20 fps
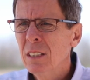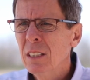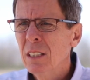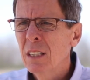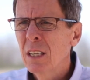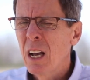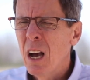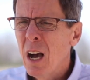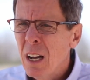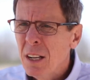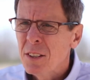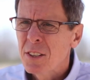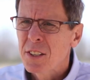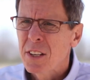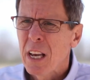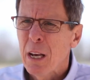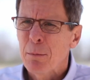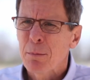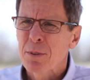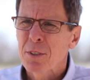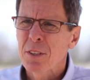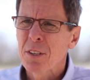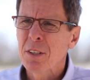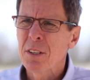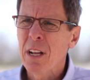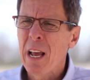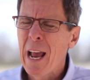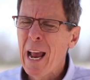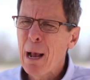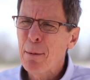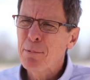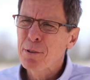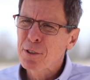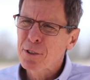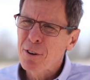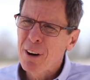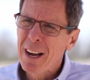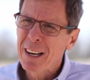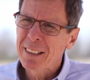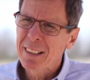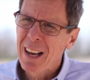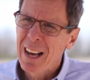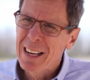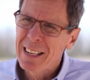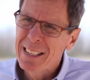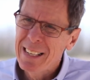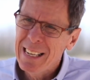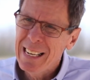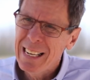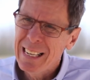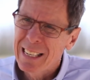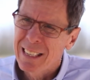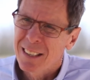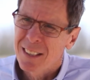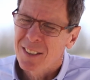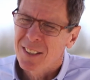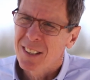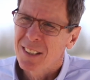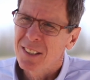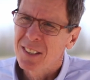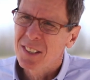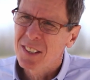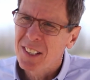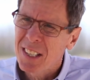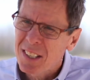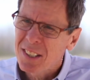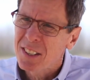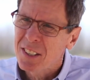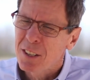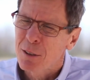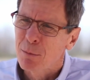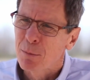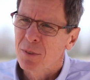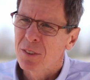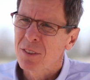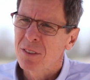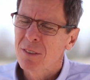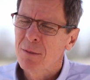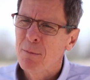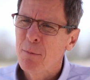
Concepts and abstract ideas and systems.